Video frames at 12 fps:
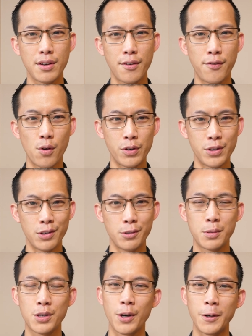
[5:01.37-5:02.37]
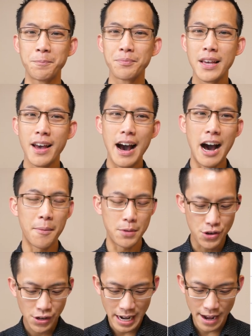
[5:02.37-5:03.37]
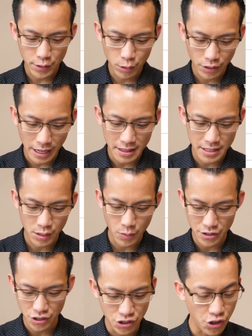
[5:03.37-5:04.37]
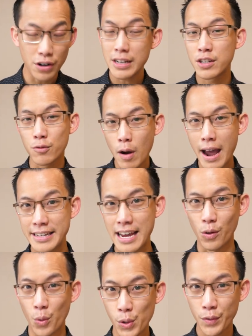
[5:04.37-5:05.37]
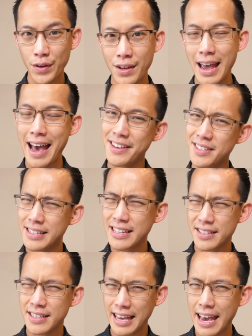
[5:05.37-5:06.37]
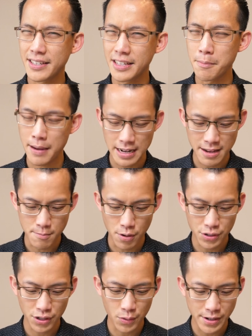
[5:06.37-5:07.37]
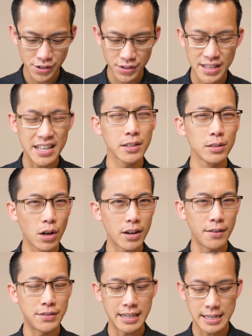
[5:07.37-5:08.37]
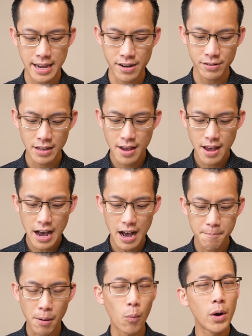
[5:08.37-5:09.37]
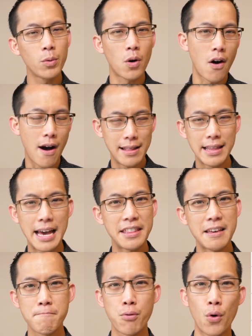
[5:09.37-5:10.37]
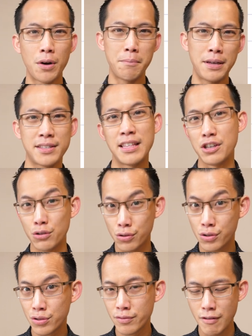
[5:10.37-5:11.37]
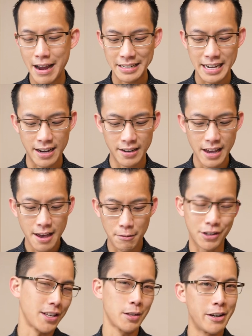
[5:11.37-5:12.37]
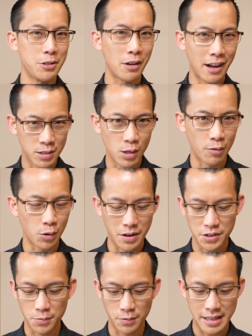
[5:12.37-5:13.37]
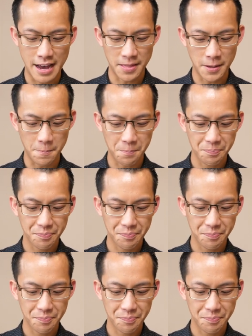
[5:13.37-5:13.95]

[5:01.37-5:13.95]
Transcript: for you. So um, you can have a look at this question. You don't need to write down all of it as is the case in many motion questions. There's a lot of detail, um, but we will highlight the important bits that you should write down because otherwise you can't solve the question without them.